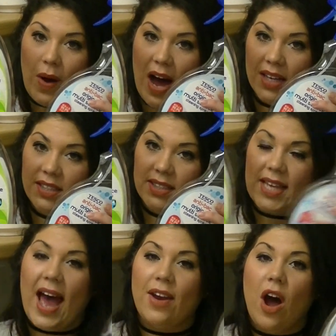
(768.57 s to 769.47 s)
ones,
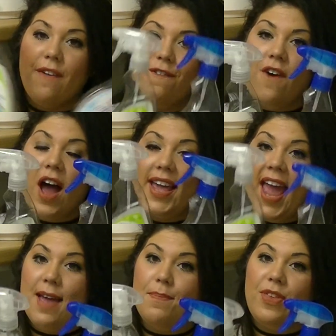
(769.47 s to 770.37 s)
and I
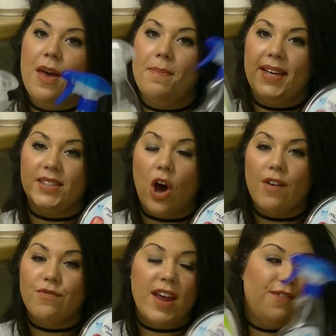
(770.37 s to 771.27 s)
keep them because
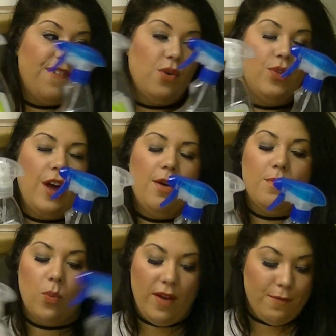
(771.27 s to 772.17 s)
I refill
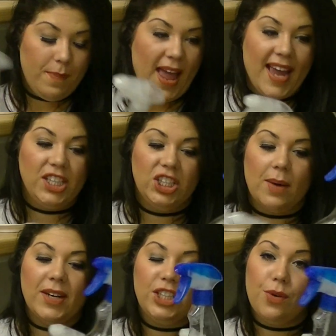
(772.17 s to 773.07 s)
them with bleach.
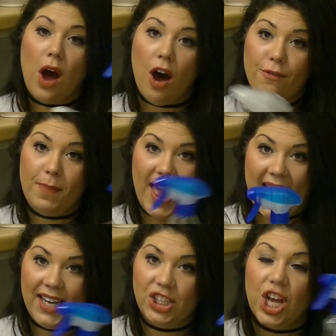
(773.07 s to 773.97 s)
So I do half
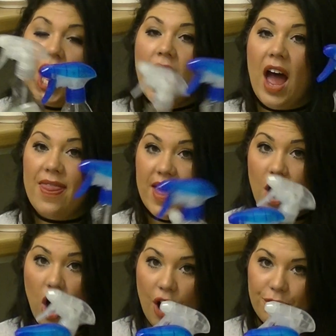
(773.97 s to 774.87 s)
bleach and then
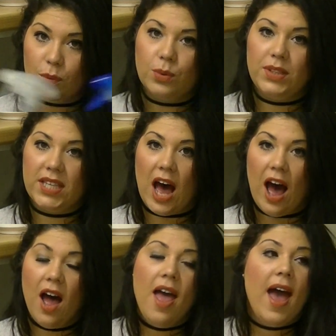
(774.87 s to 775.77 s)
half
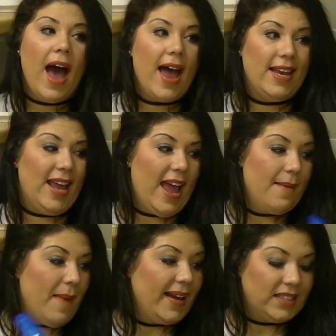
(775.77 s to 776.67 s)
water, and
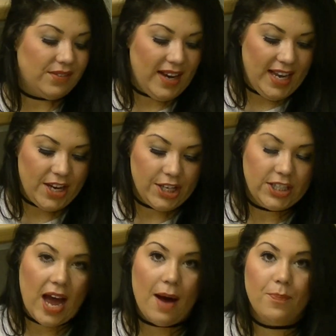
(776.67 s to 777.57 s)
it makes a really
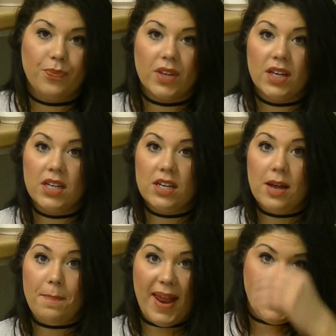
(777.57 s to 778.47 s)
good
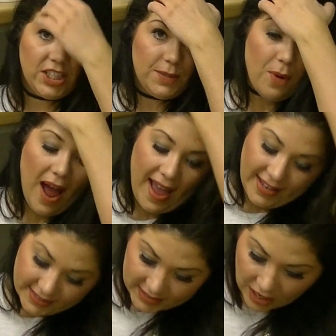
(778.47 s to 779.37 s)
bleach
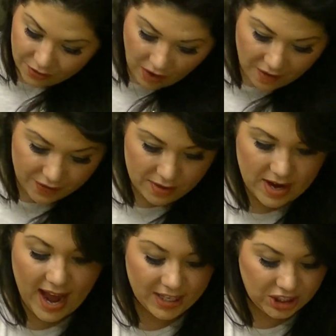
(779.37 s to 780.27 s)
spray. So rather than
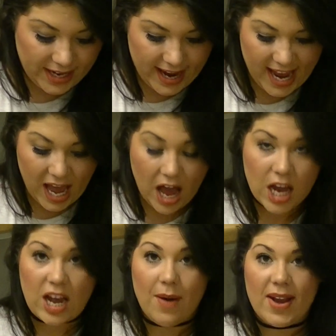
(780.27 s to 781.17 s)
actually
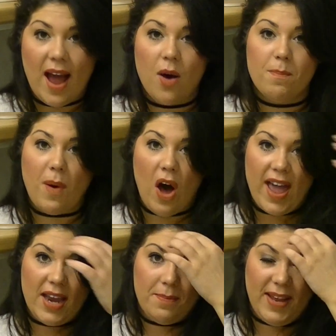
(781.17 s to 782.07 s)
going out and
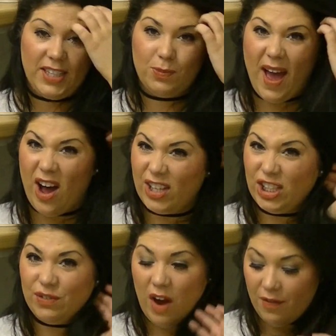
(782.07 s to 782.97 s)
buying a bleach spray, I
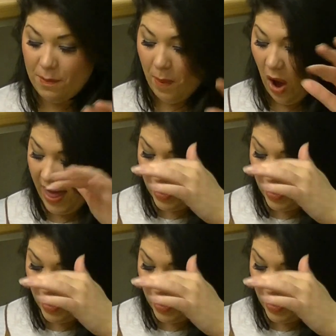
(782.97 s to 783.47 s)
just rather buy